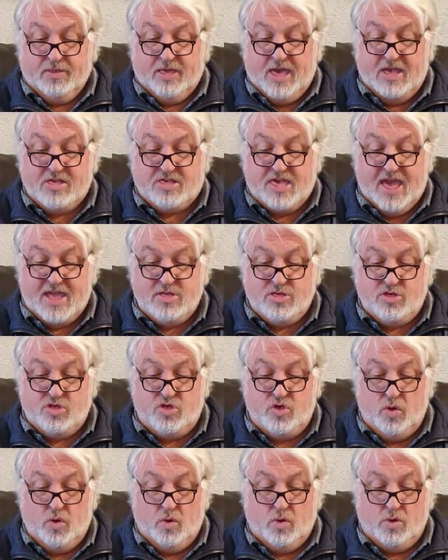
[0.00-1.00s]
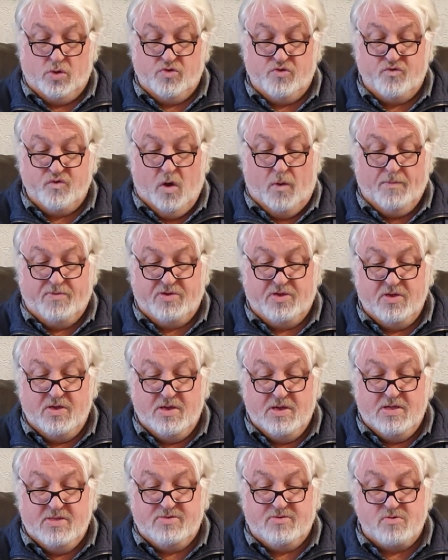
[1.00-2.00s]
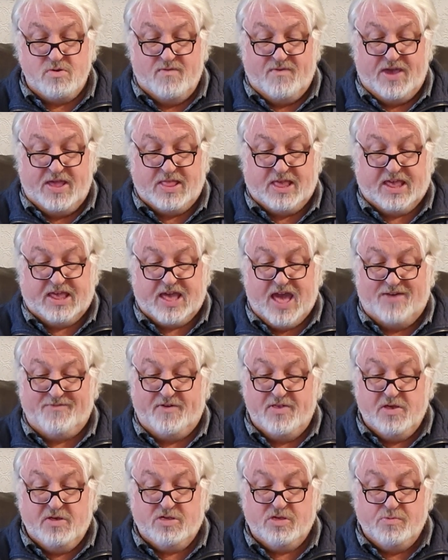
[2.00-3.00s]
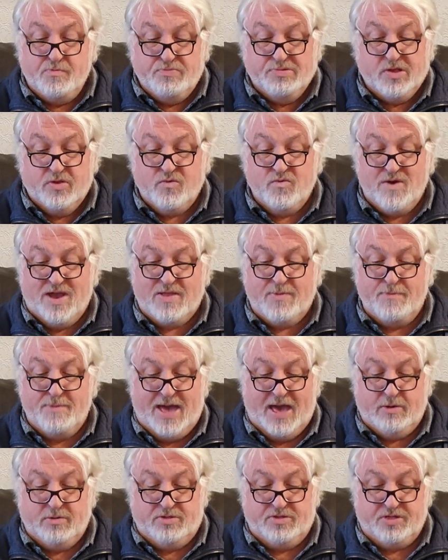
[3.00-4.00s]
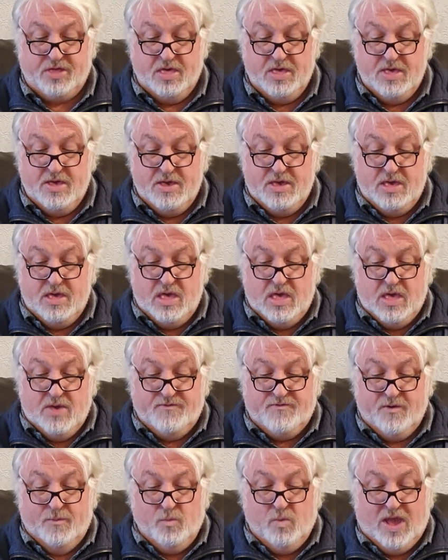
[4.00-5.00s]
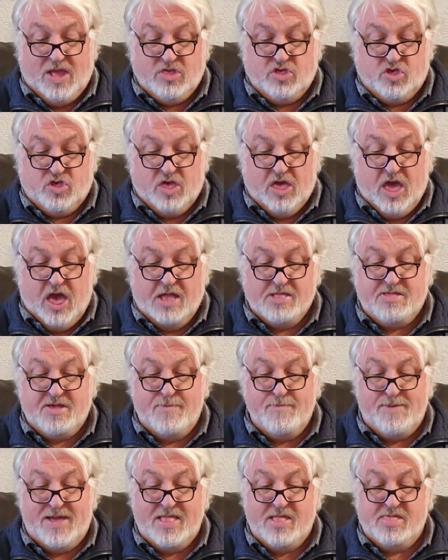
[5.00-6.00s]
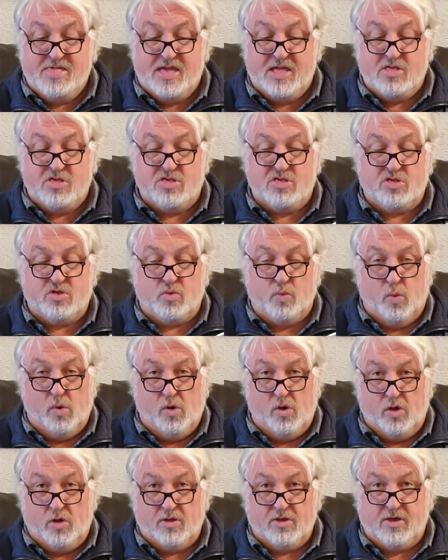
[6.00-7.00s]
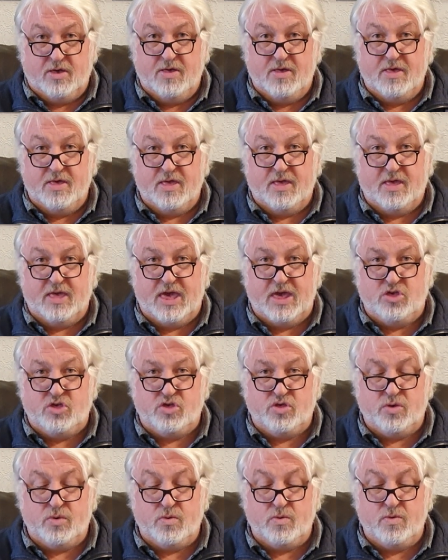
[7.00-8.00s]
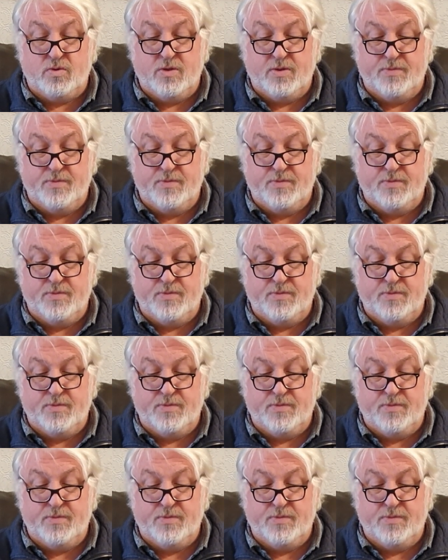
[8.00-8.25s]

Its hinged jaw dropped to reveal a cavernous blood-red mouth, from which a demented squawk issued.